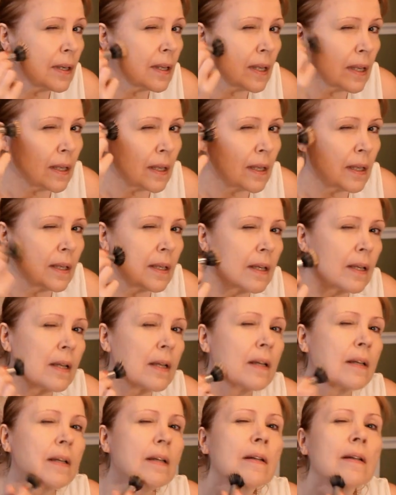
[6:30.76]

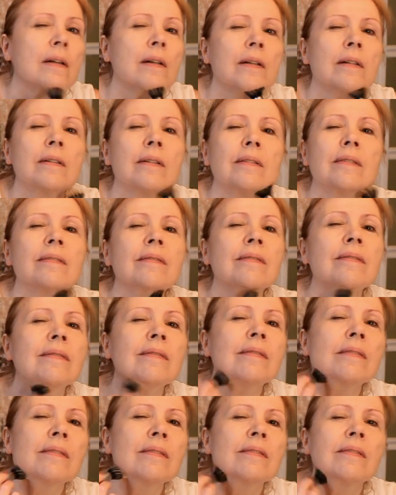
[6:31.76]

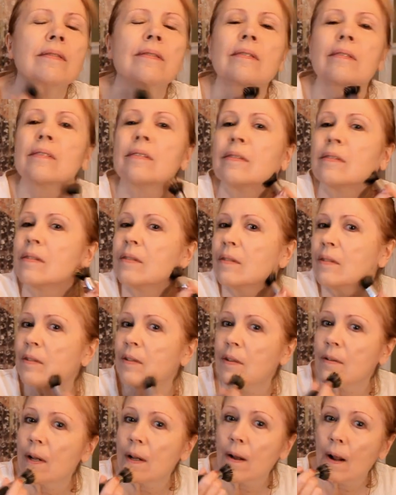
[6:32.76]

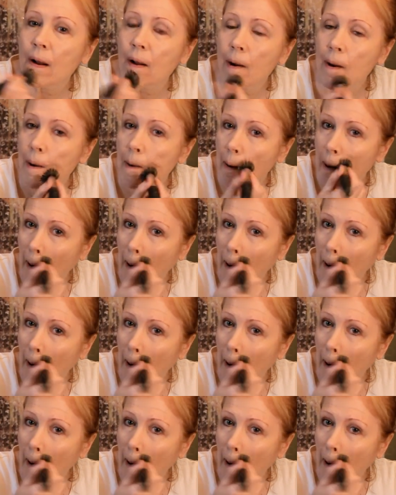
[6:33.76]
Nobody speaks.